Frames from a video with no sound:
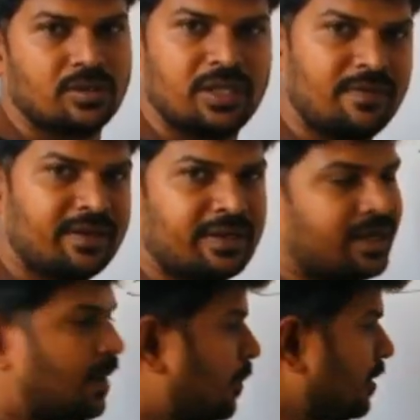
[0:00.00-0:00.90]
So even you
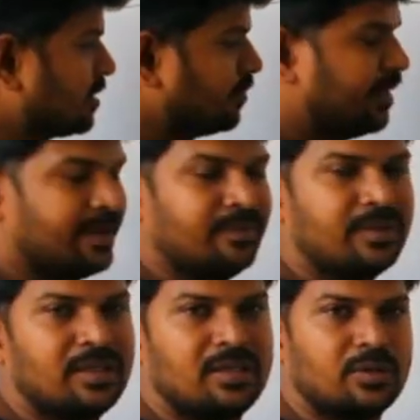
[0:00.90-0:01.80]
can apply this medium
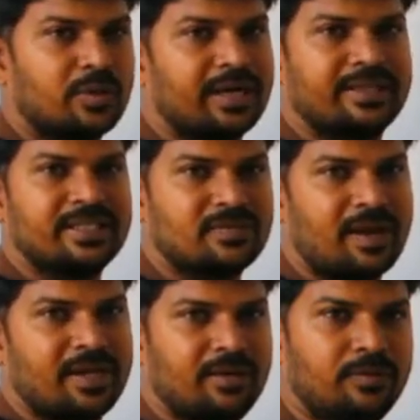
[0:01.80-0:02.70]
to get this
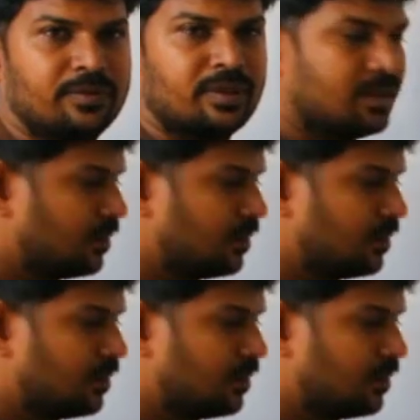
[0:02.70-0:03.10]
value